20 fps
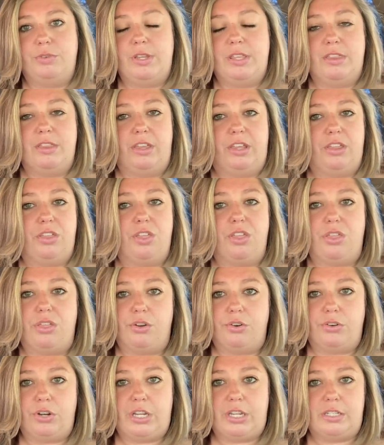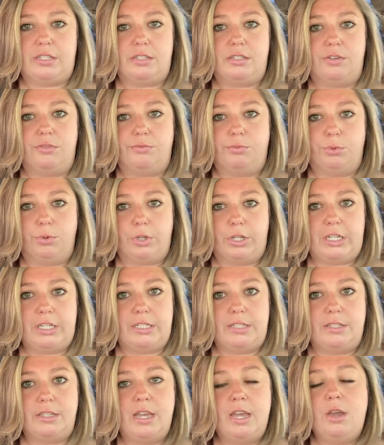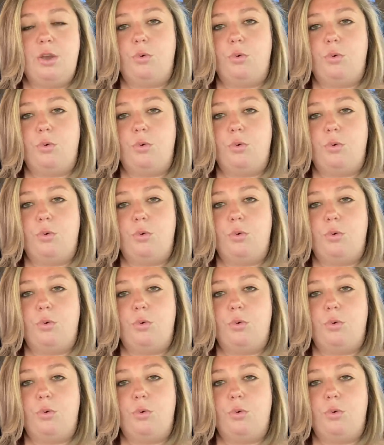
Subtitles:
in like the 30s to 40s,